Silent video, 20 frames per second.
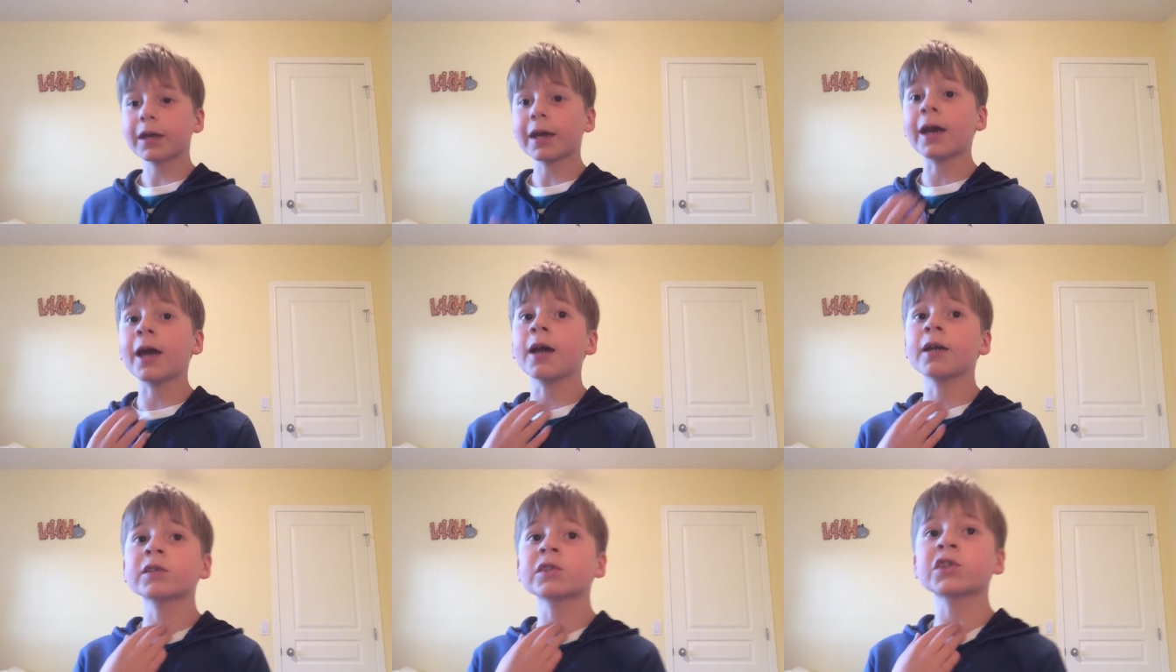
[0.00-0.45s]

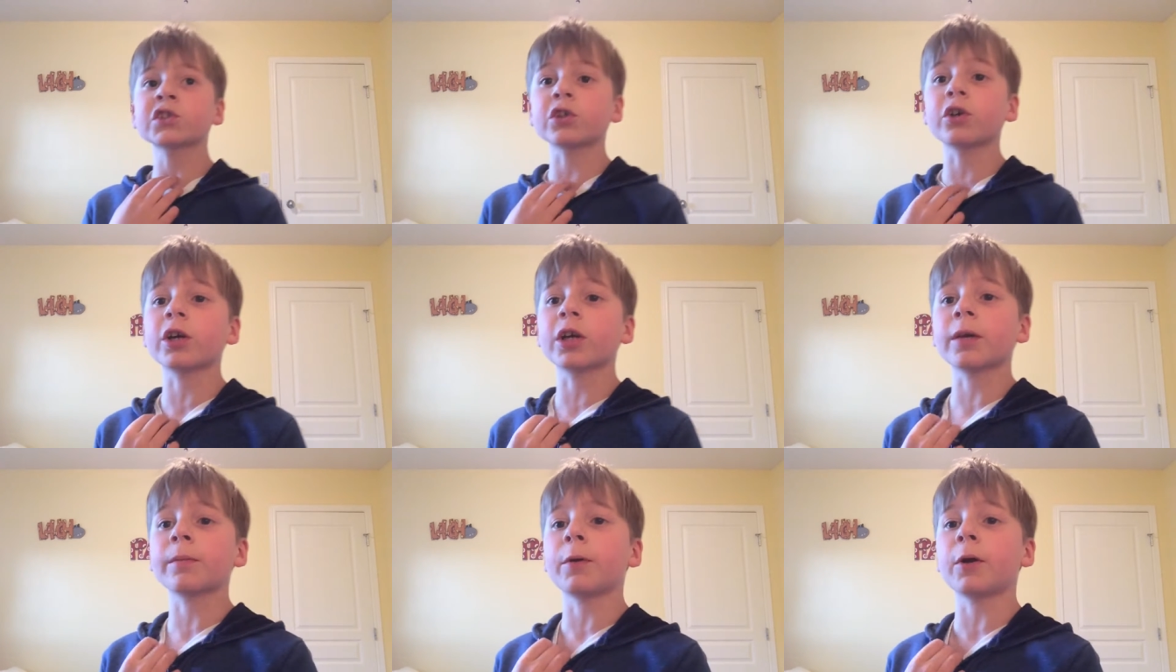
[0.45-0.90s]
And
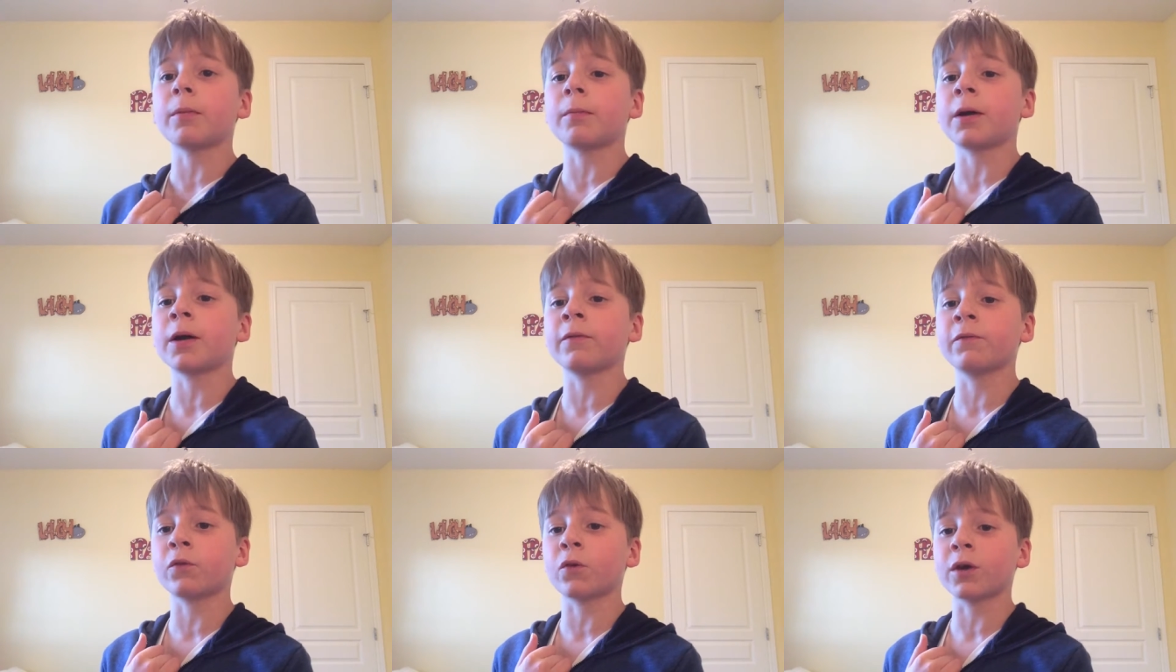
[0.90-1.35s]
sorry about
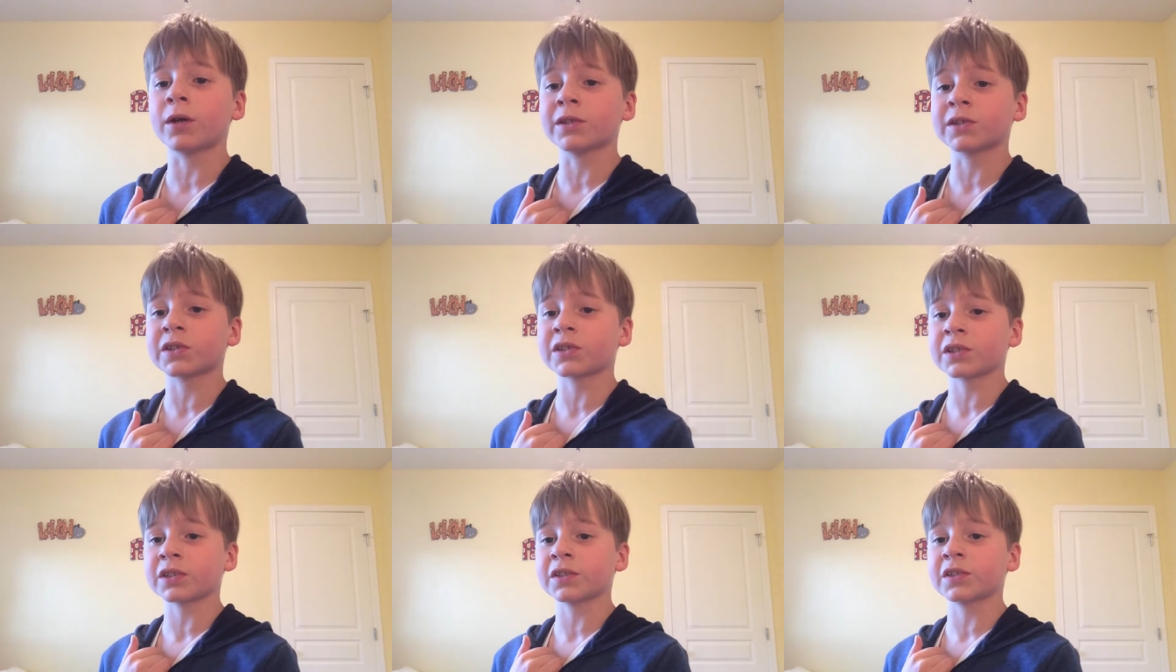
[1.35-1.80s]
my
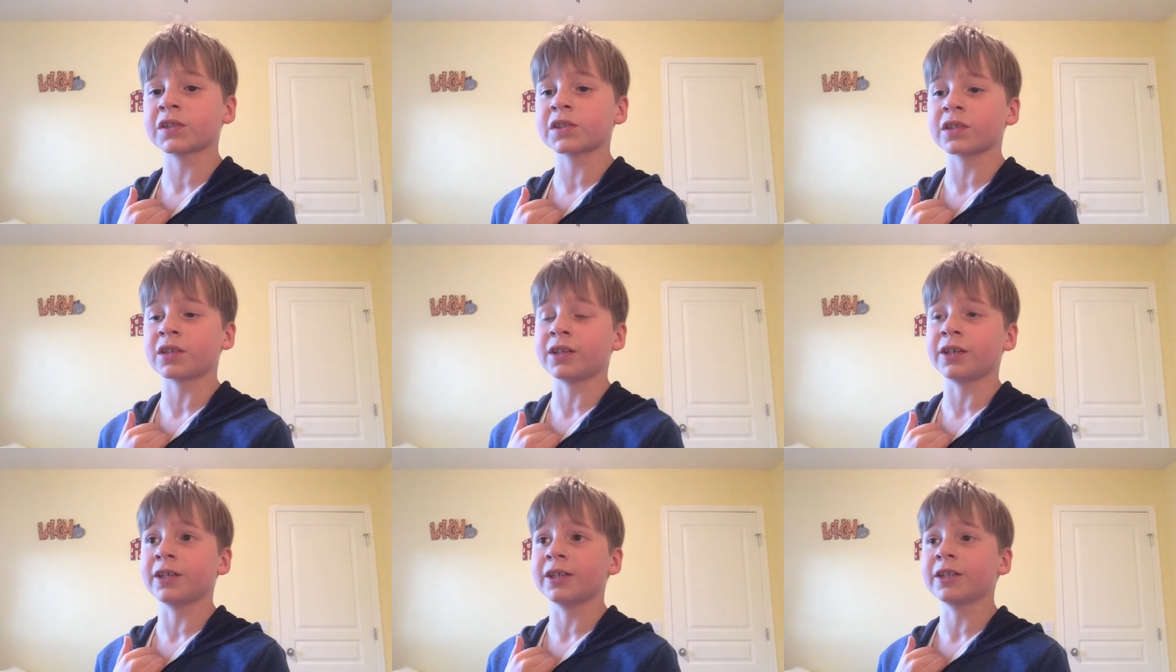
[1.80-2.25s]
voice, it's
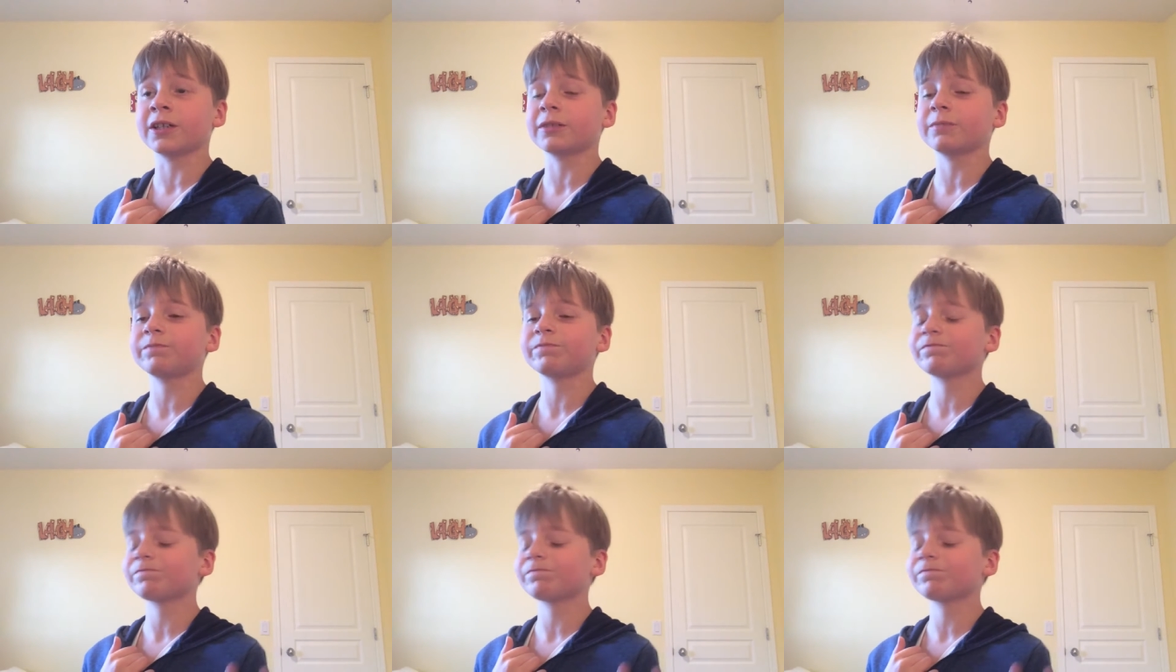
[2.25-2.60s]
like